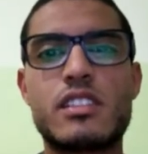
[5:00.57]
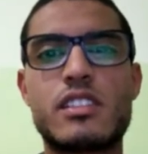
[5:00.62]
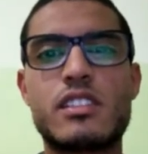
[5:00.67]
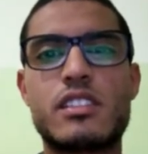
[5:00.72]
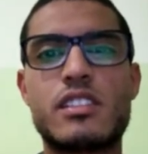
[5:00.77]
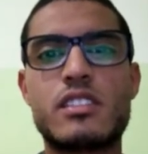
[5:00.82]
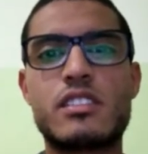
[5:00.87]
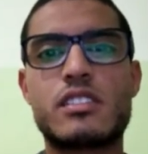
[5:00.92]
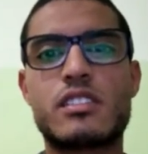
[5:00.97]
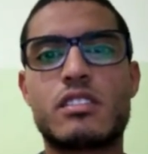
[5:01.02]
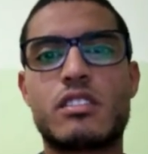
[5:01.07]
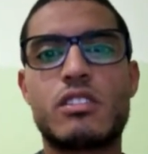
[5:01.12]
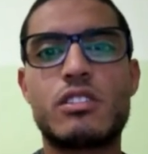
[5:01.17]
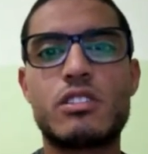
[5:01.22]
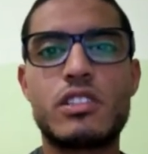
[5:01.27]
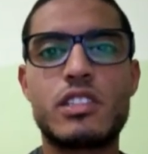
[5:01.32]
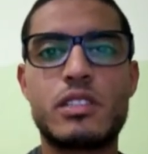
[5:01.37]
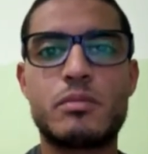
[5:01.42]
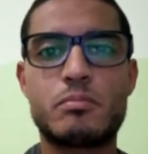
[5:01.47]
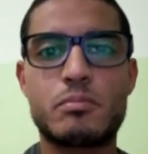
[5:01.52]
it doesn't
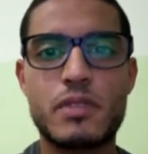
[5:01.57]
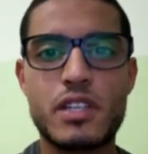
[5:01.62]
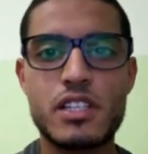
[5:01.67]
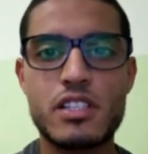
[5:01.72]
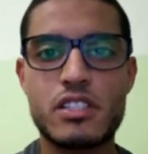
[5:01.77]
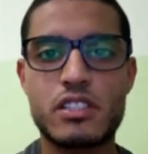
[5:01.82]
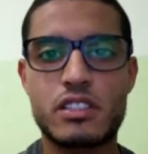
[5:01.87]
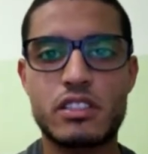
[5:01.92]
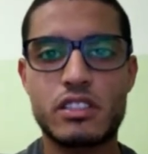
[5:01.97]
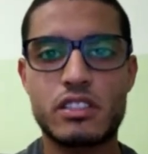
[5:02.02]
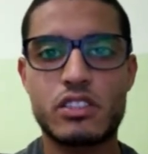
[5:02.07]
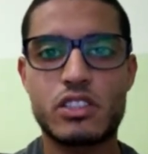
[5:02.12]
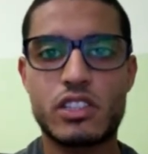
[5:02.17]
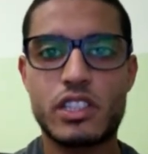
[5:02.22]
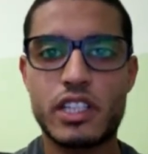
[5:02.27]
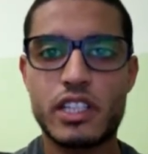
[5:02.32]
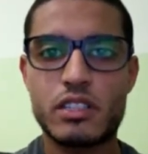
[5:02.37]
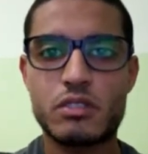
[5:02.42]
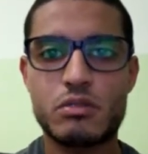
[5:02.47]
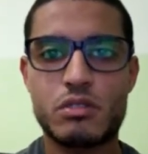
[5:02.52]
only measure your
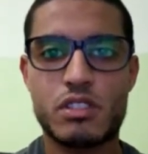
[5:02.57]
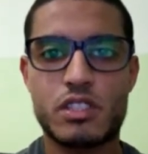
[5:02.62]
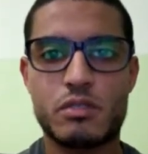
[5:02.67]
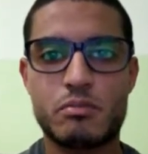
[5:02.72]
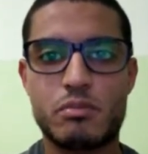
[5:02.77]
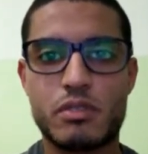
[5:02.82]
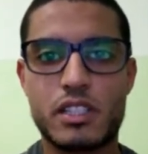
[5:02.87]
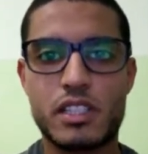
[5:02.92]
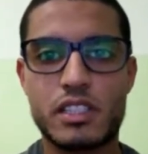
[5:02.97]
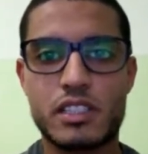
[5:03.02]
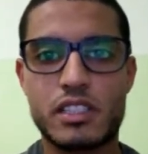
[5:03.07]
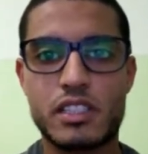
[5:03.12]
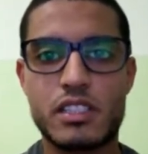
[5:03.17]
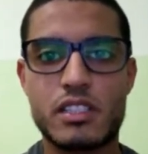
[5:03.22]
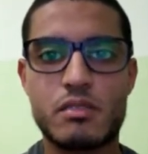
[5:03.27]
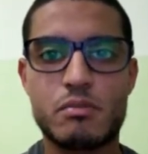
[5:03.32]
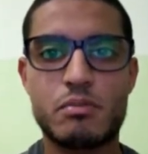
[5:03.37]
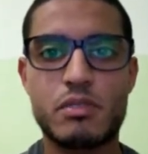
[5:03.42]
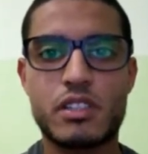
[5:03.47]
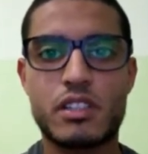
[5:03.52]
language
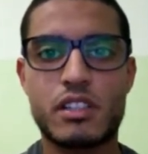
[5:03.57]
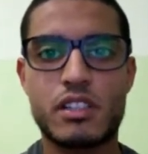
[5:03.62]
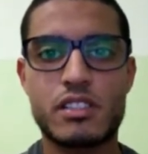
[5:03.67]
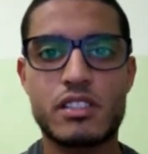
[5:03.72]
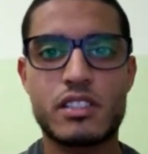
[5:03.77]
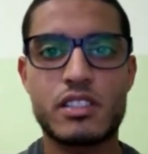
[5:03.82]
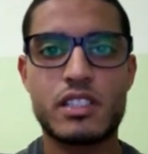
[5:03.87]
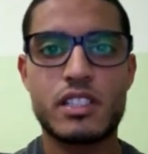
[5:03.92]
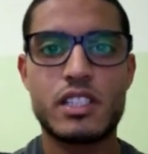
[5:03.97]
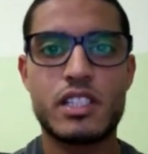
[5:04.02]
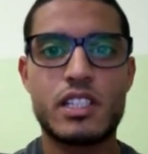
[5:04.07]
abilities, because